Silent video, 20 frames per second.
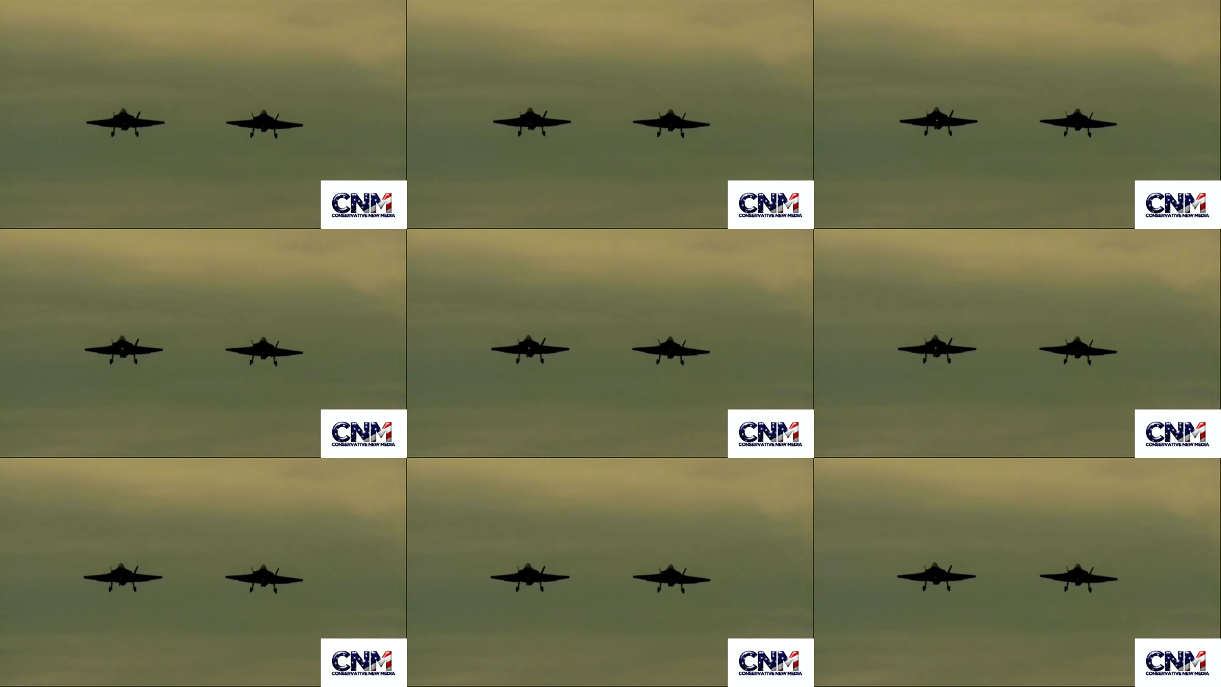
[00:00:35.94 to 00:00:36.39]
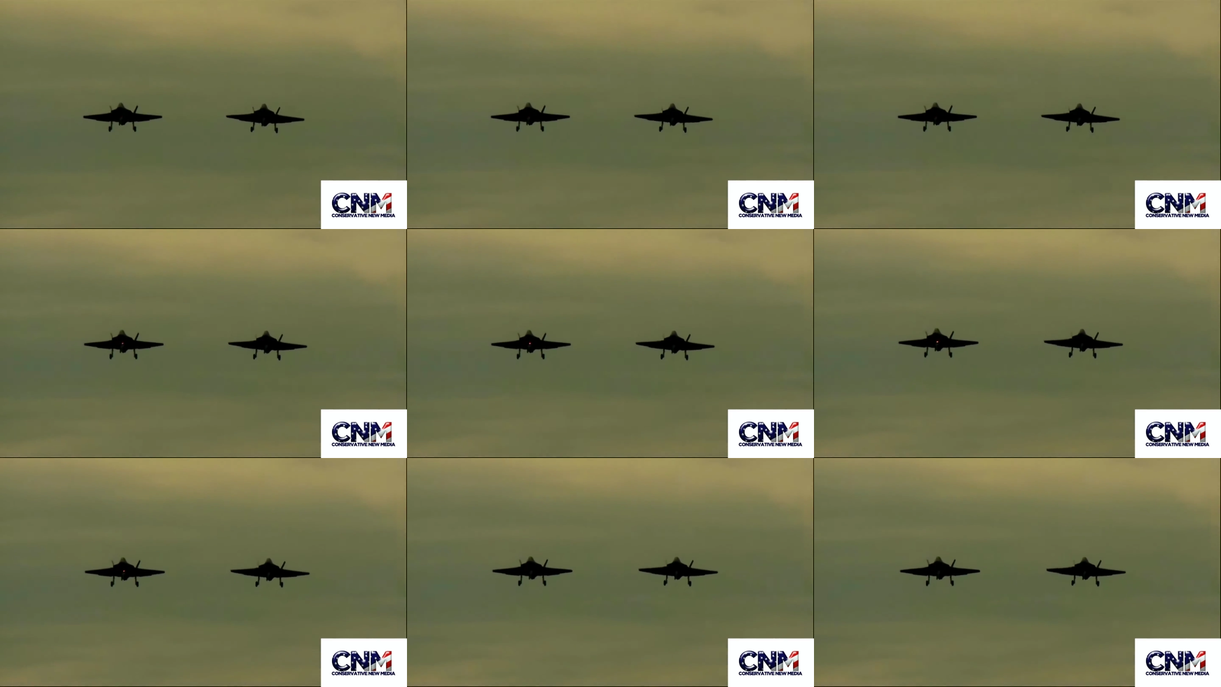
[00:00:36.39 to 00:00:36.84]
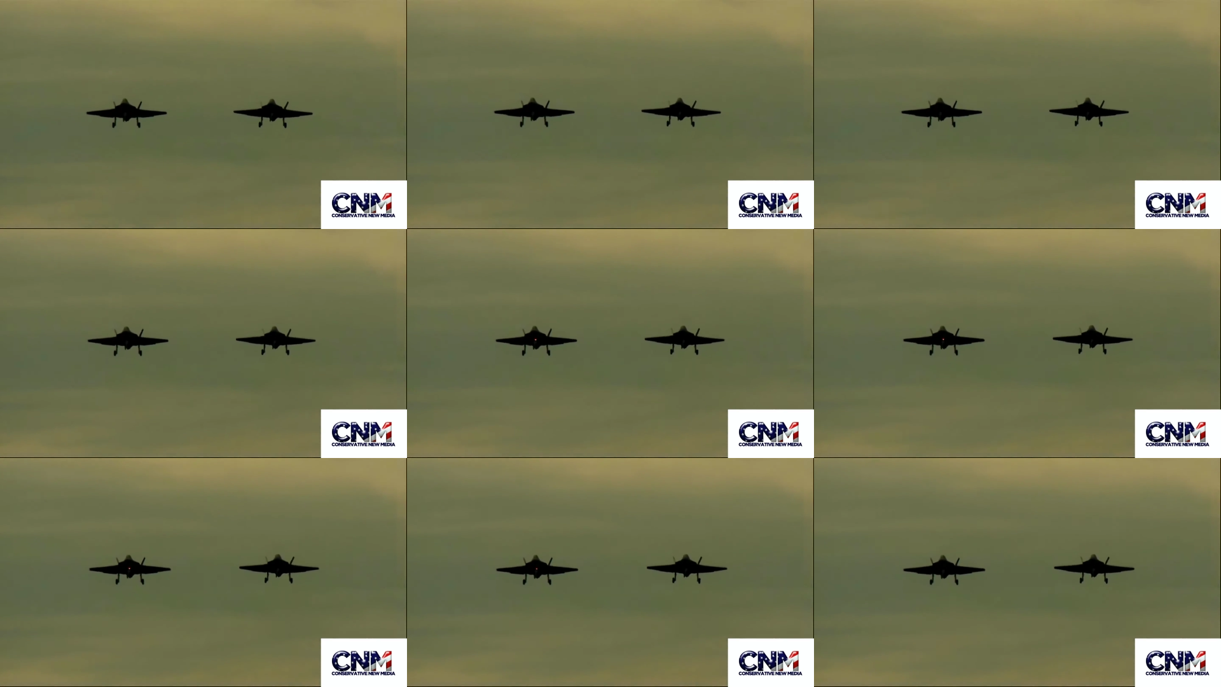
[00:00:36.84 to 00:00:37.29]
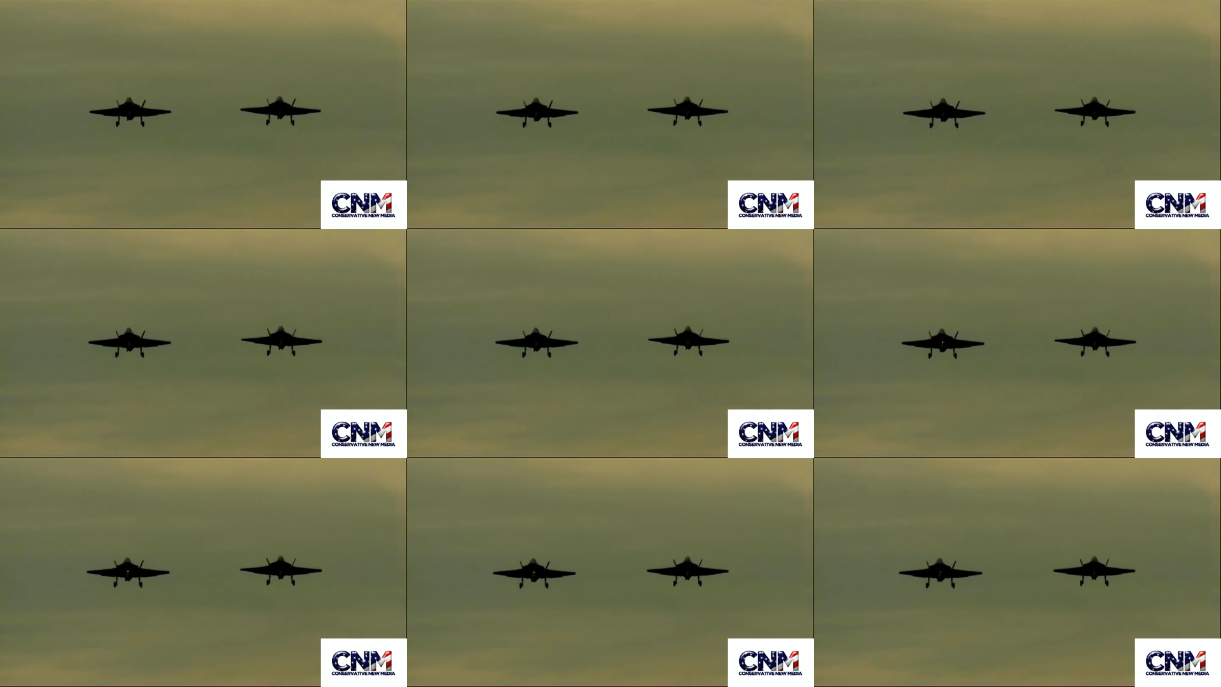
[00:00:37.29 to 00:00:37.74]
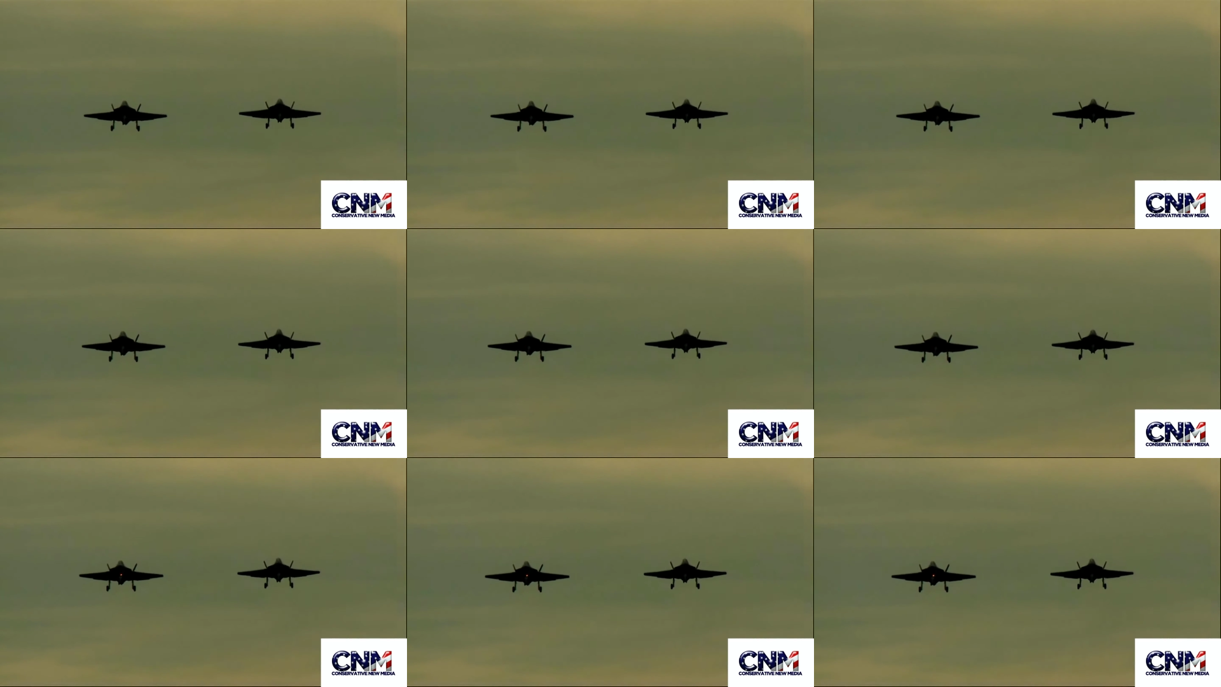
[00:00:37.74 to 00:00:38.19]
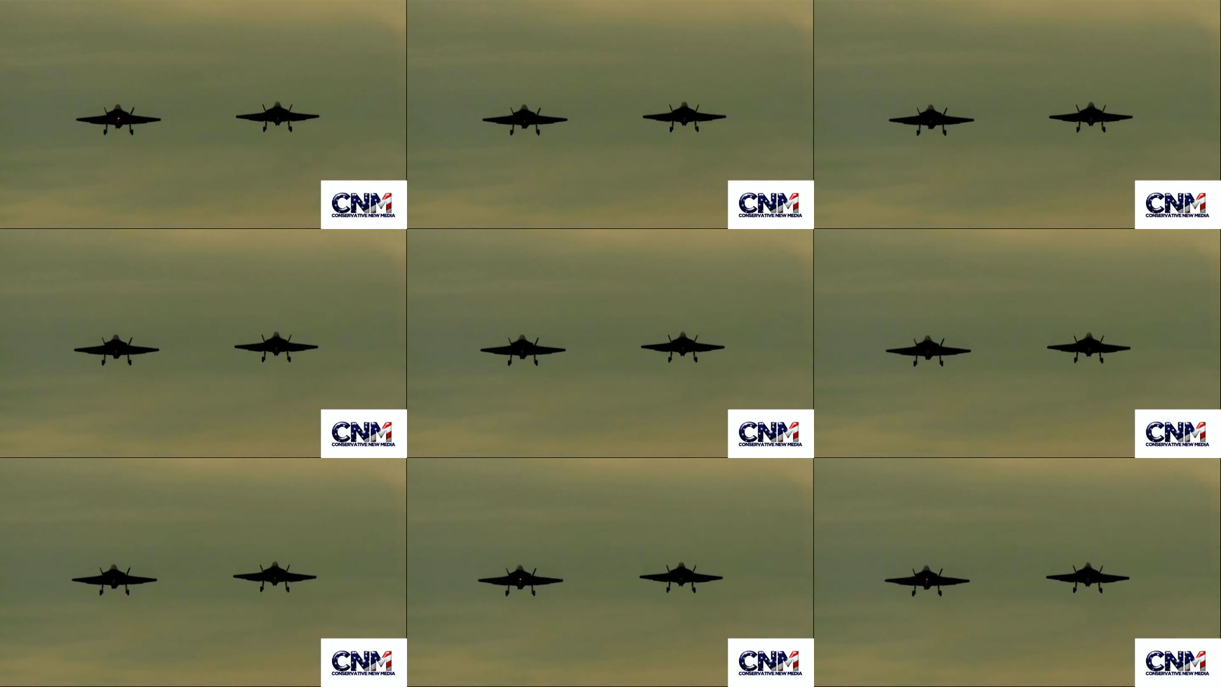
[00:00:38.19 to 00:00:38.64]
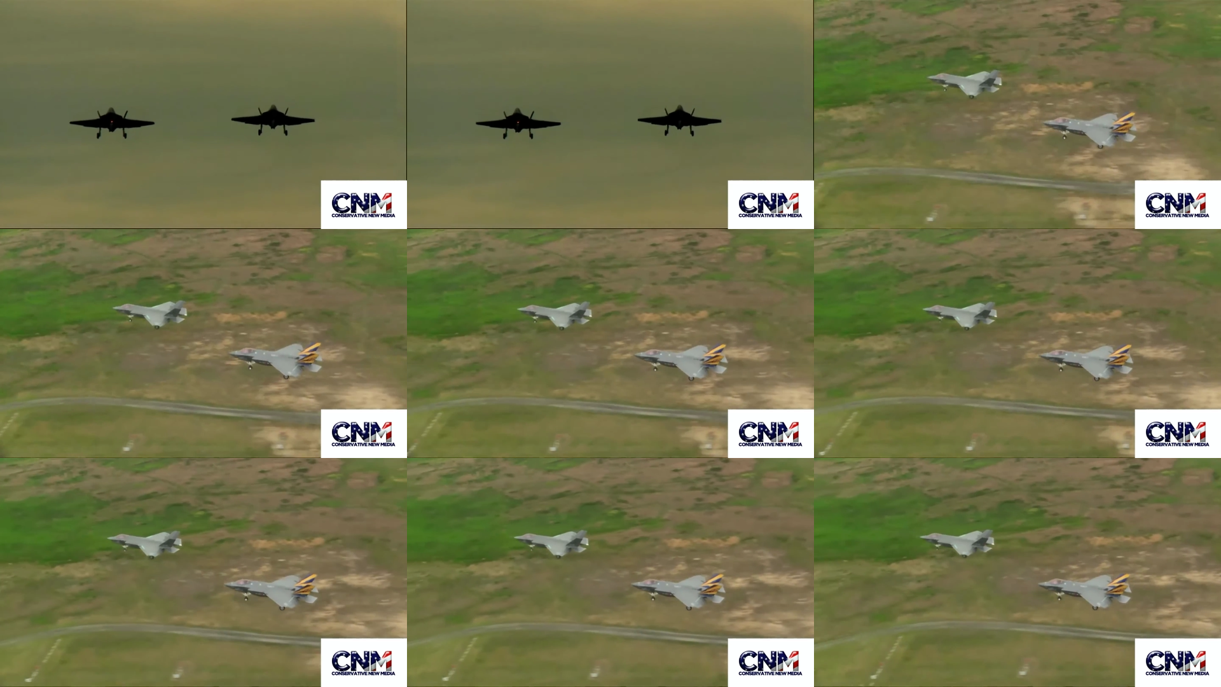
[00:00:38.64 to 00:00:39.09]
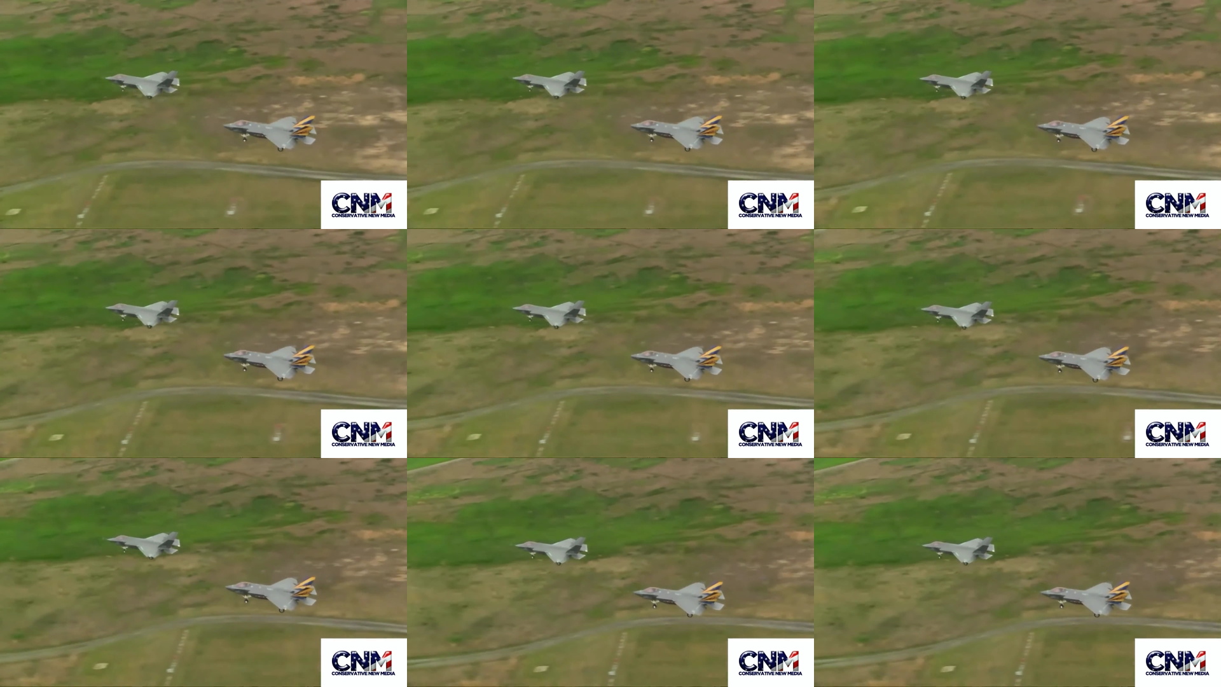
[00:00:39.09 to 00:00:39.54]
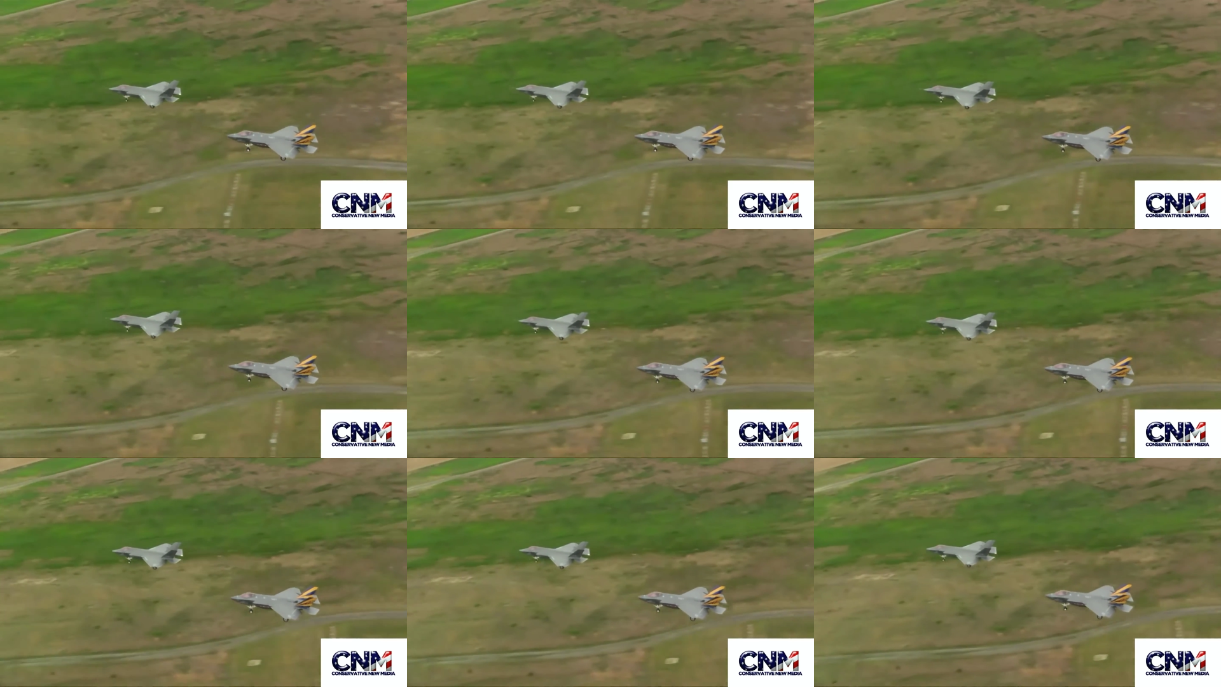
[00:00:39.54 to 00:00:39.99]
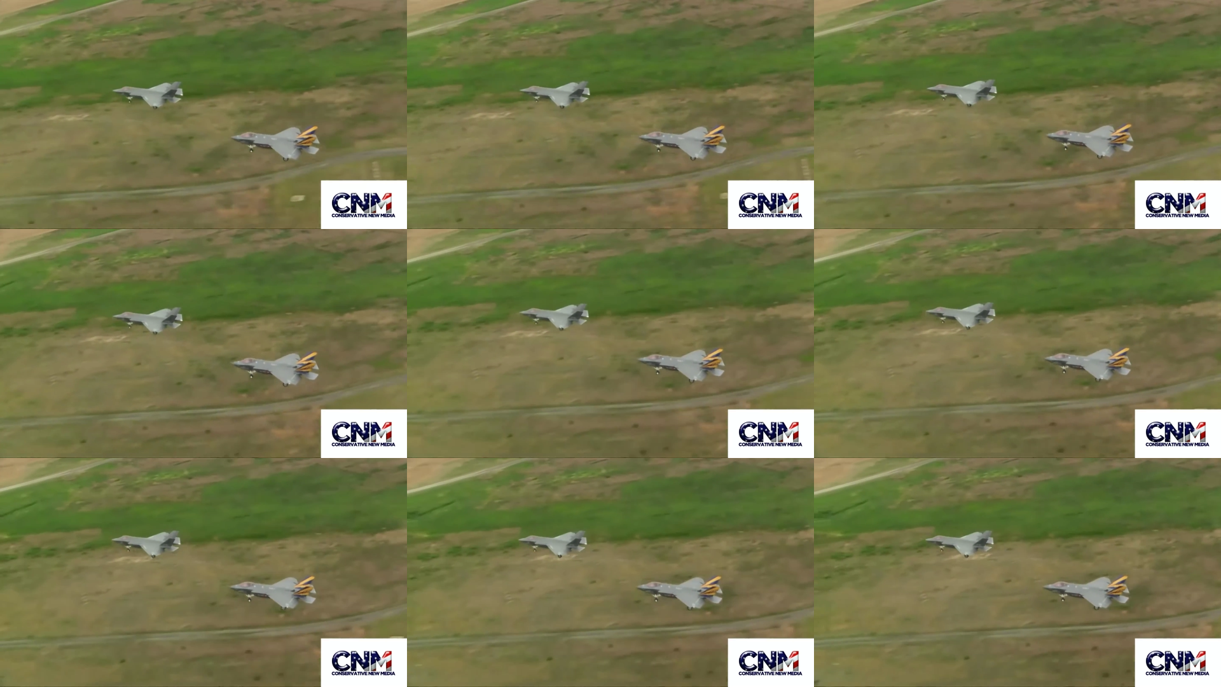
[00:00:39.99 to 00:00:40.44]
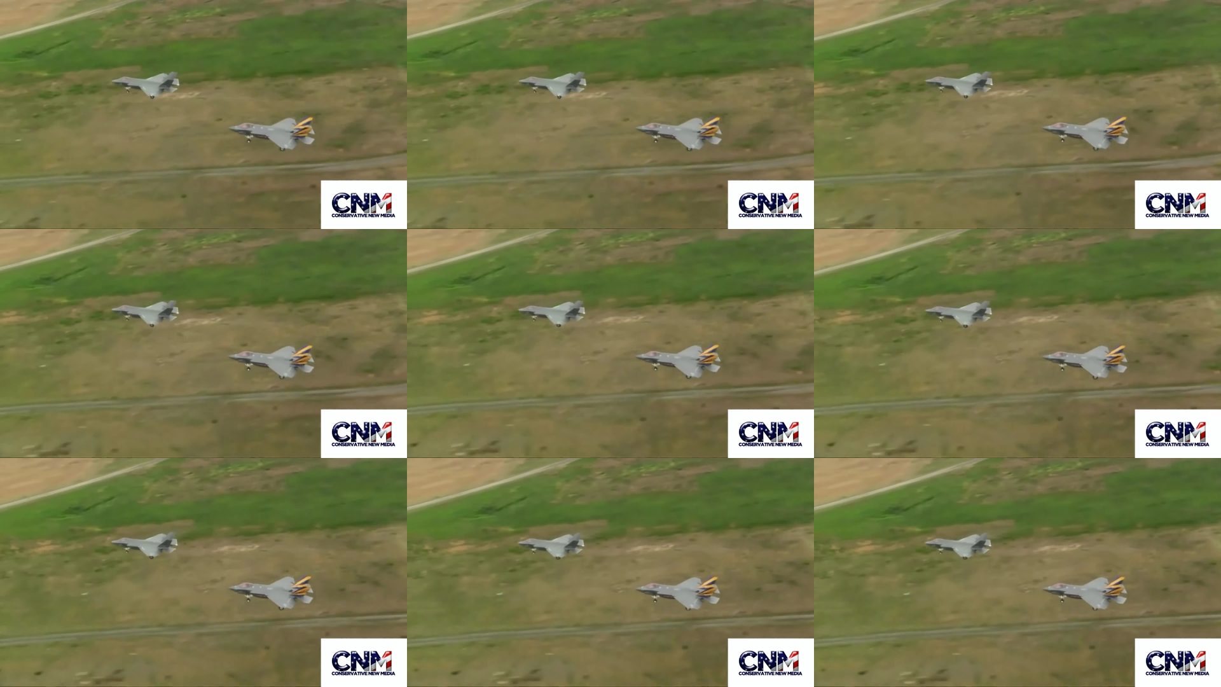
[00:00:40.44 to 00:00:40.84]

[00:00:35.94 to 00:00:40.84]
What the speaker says: No face is visible, so there are no lips to read.